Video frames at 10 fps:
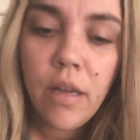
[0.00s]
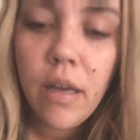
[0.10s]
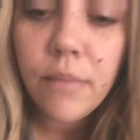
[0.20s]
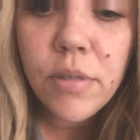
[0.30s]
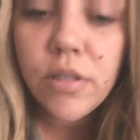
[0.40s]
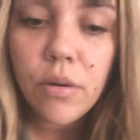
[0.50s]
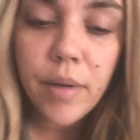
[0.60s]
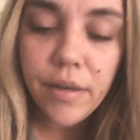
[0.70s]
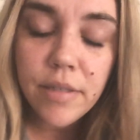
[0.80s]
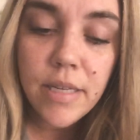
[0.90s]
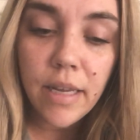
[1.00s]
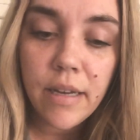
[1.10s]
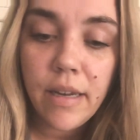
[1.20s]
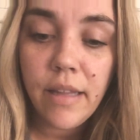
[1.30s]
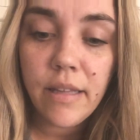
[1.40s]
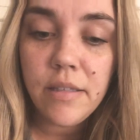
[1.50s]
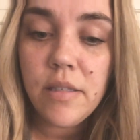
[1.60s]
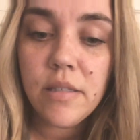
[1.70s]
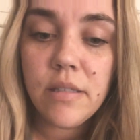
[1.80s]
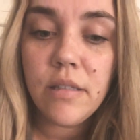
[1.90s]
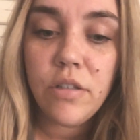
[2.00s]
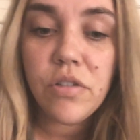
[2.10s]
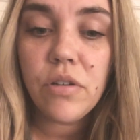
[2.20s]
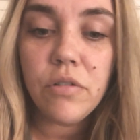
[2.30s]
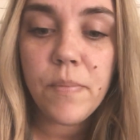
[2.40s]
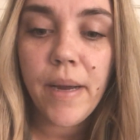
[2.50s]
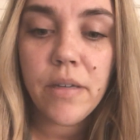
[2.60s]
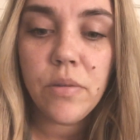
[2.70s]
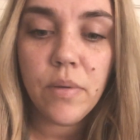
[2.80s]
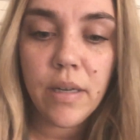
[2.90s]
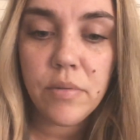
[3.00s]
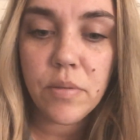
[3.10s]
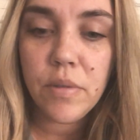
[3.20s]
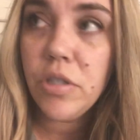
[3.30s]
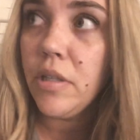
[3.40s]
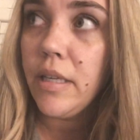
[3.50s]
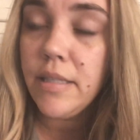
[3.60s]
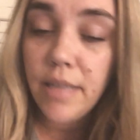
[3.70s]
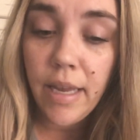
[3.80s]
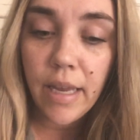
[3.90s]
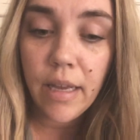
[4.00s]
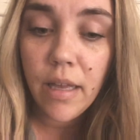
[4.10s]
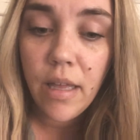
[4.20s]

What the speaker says: I'm so irritated, and this is just goes back to what I was originally saying.